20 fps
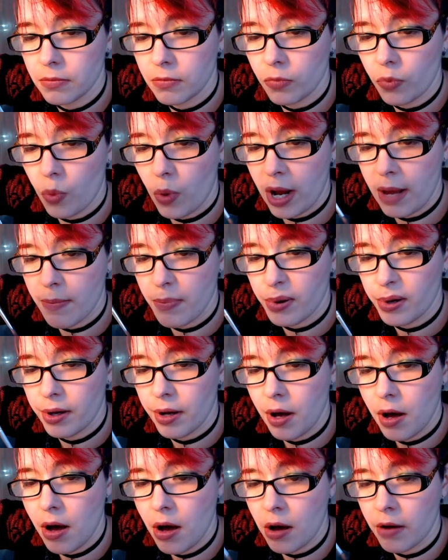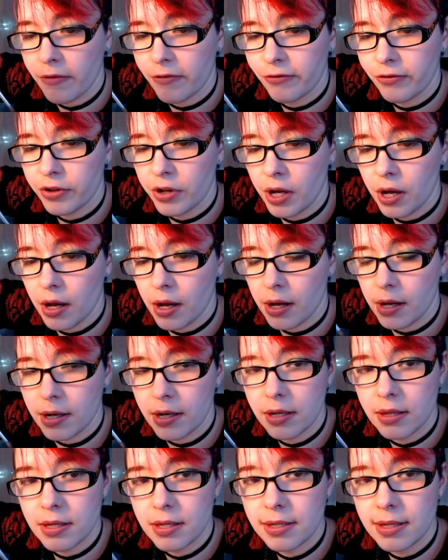wipe on
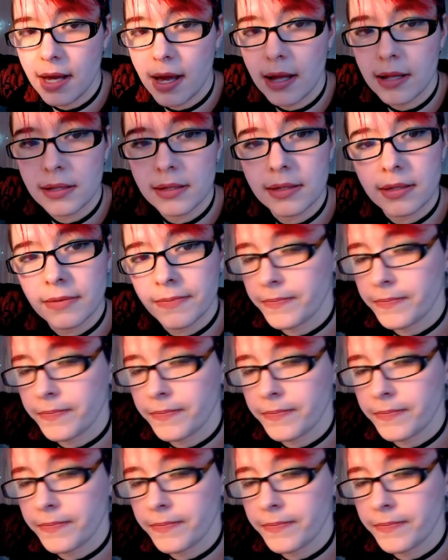the sides.